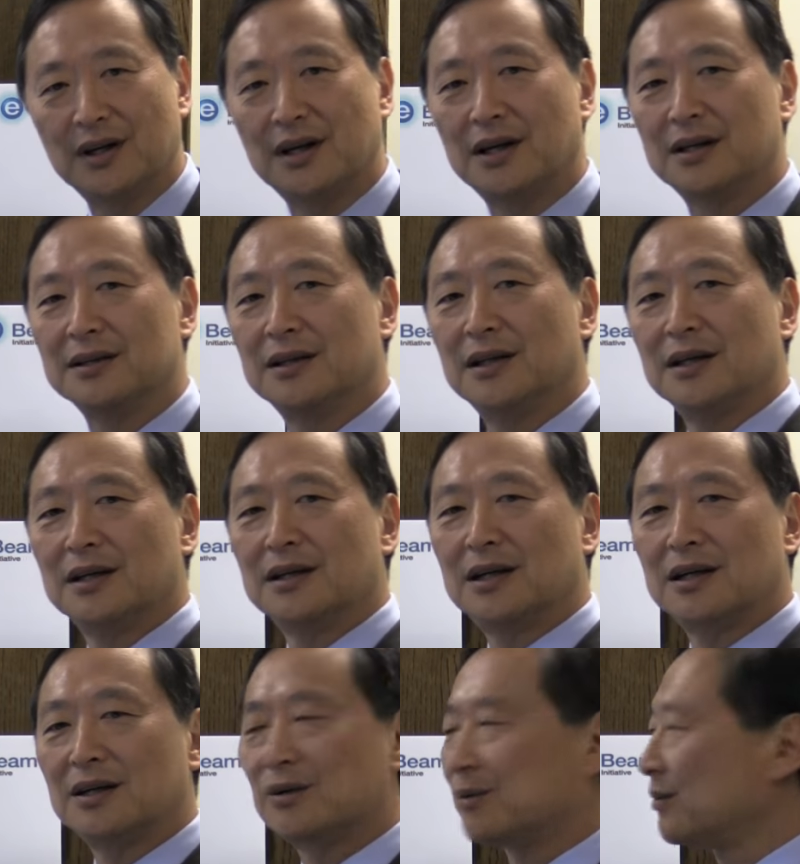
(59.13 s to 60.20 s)
And
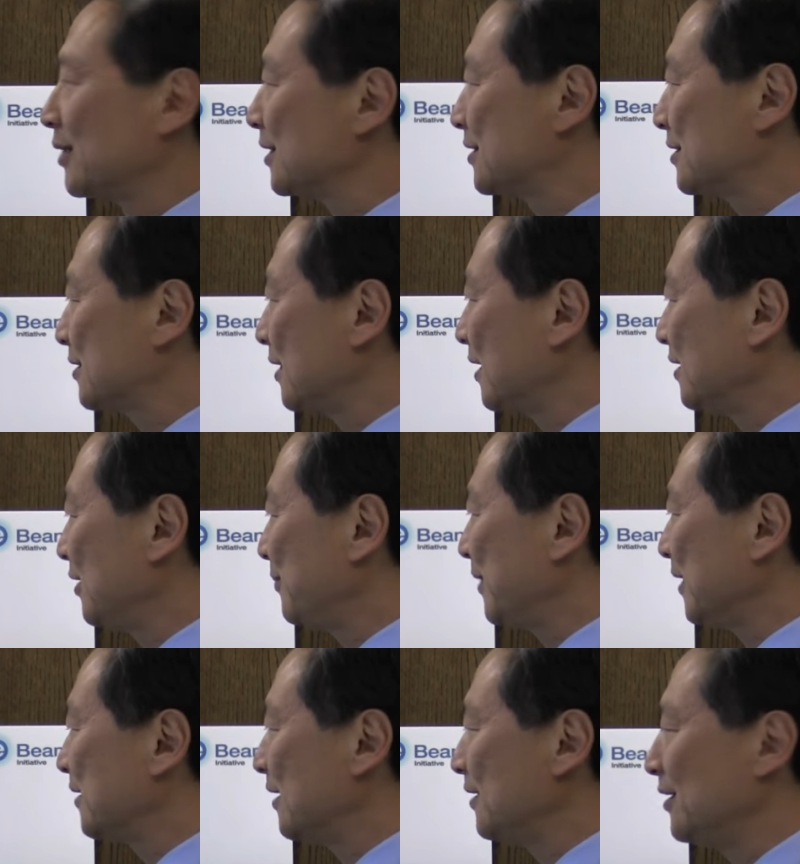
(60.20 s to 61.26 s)
uh, what's uh,
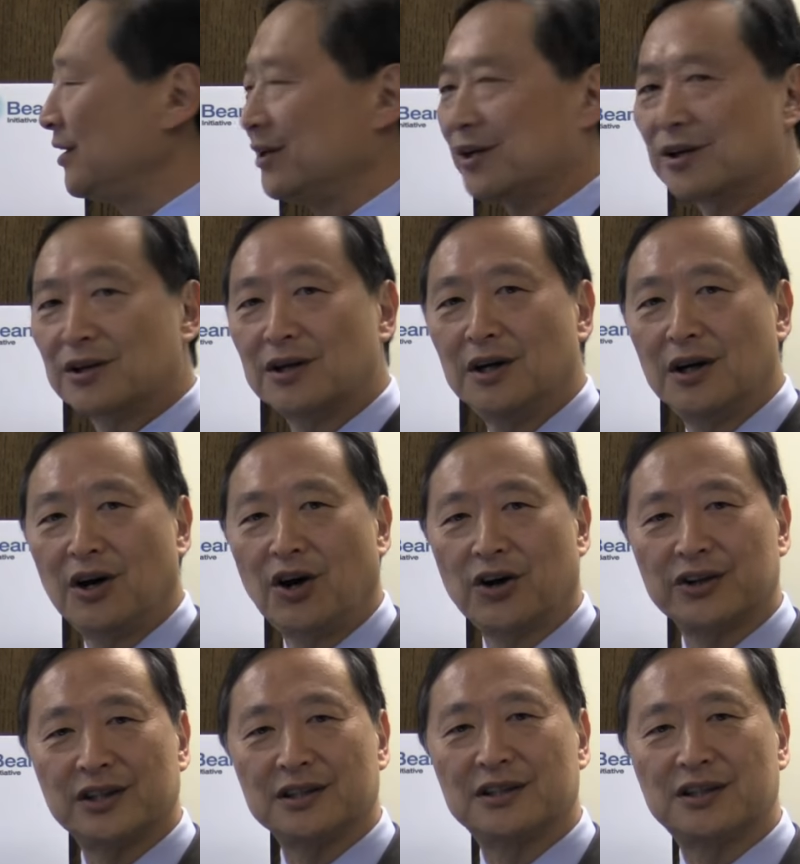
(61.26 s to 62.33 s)
depicted here are
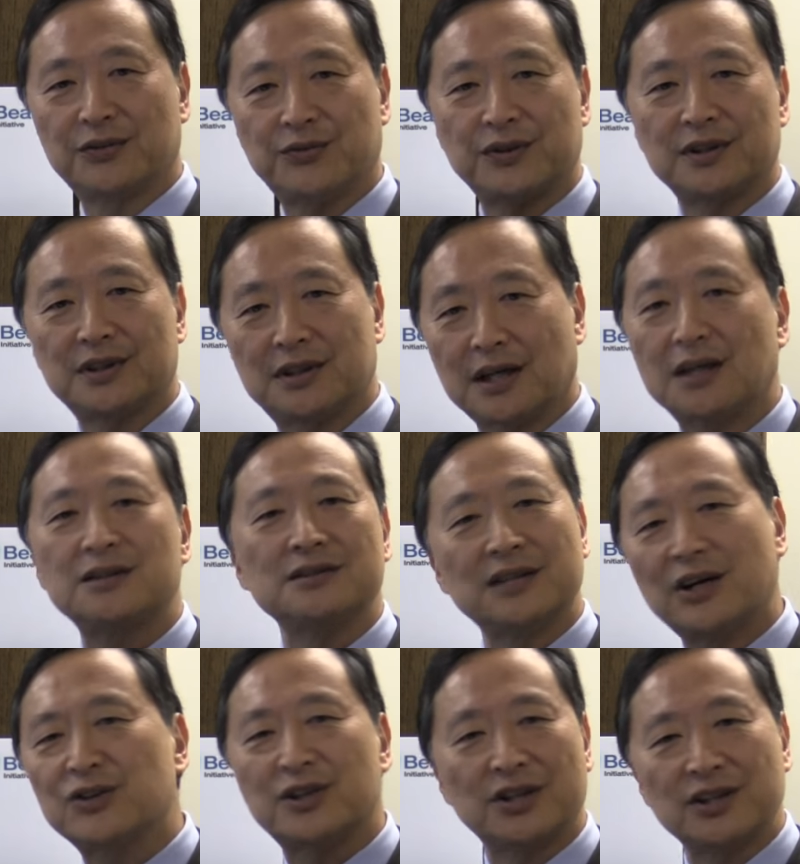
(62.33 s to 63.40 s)
the different um,
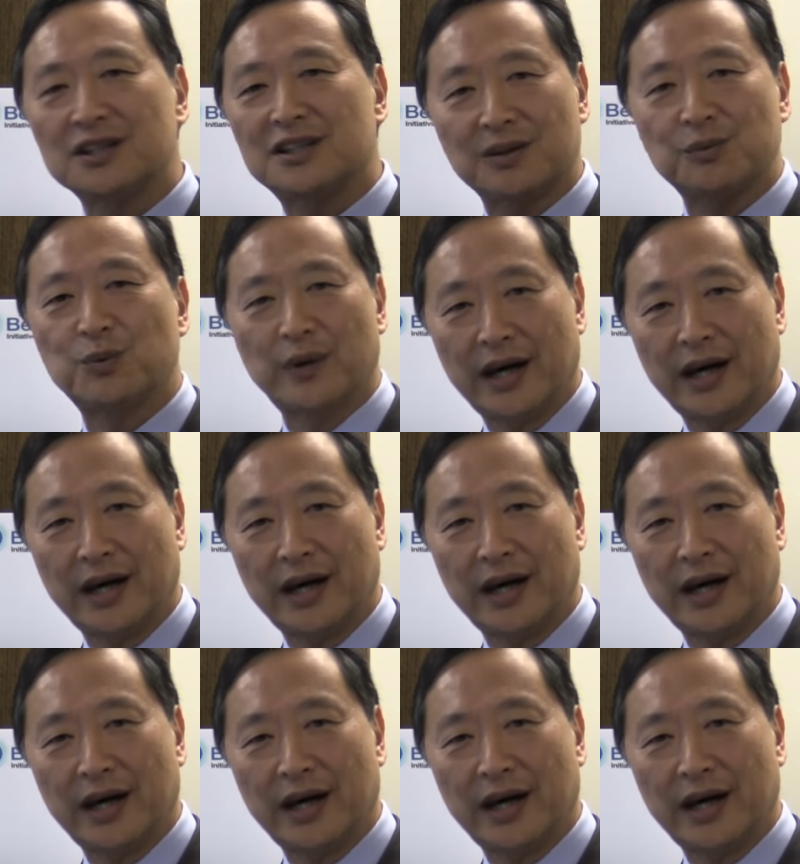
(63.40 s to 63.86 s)
alternative